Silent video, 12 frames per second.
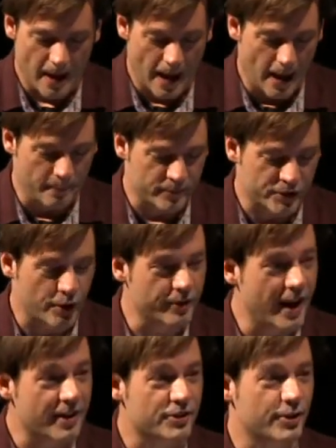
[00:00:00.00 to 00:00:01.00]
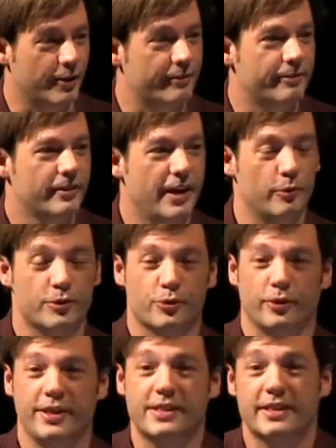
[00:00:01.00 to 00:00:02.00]
Um, so the XServe, it
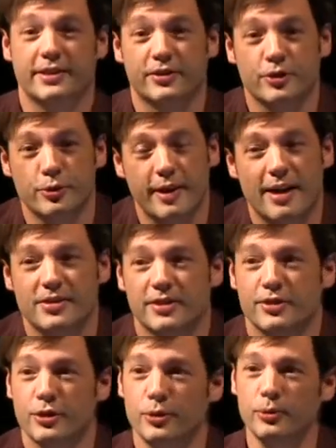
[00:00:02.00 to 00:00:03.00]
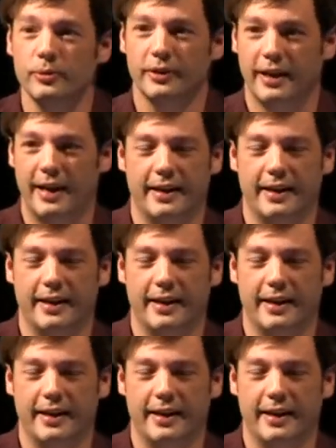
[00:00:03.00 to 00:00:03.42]
was released in 2002